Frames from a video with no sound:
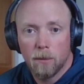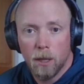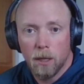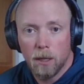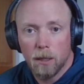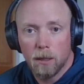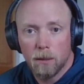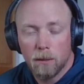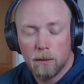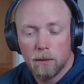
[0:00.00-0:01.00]
uh,
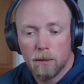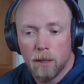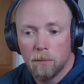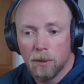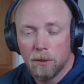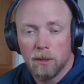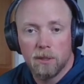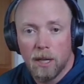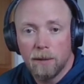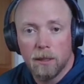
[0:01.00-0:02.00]
that monthly
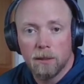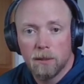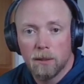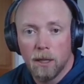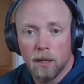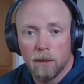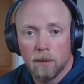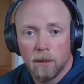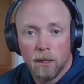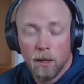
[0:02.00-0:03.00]
savings, and uh,
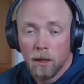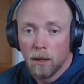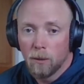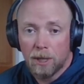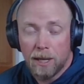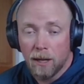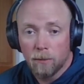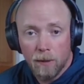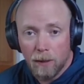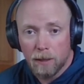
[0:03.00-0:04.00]
we can't
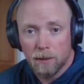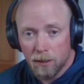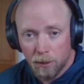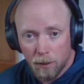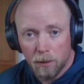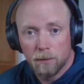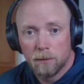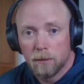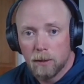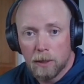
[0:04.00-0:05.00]
run that to zero.
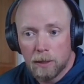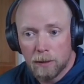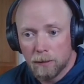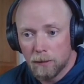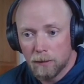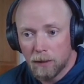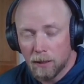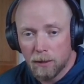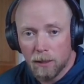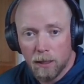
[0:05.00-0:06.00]
Um,
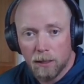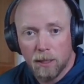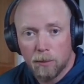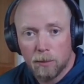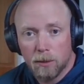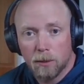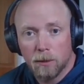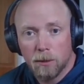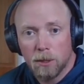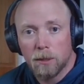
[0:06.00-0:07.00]
that's an unacceptable
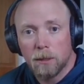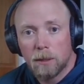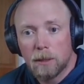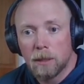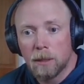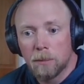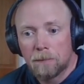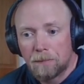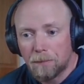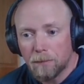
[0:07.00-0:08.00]
solution
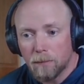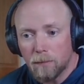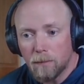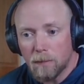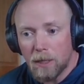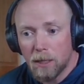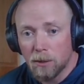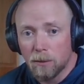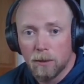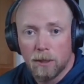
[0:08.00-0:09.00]

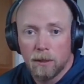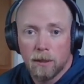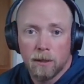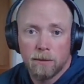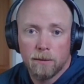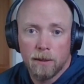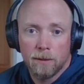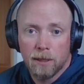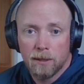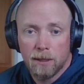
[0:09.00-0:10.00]
because um, if if
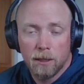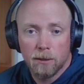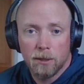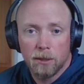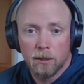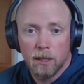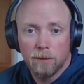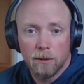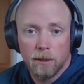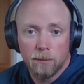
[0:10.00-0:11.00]
it gets down to a certain
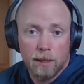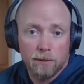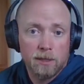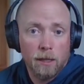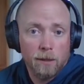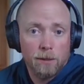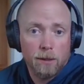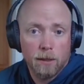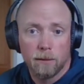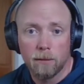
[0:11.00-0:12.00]
level, then we have to sell
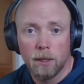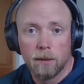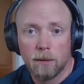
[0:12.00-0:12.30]
everything, right?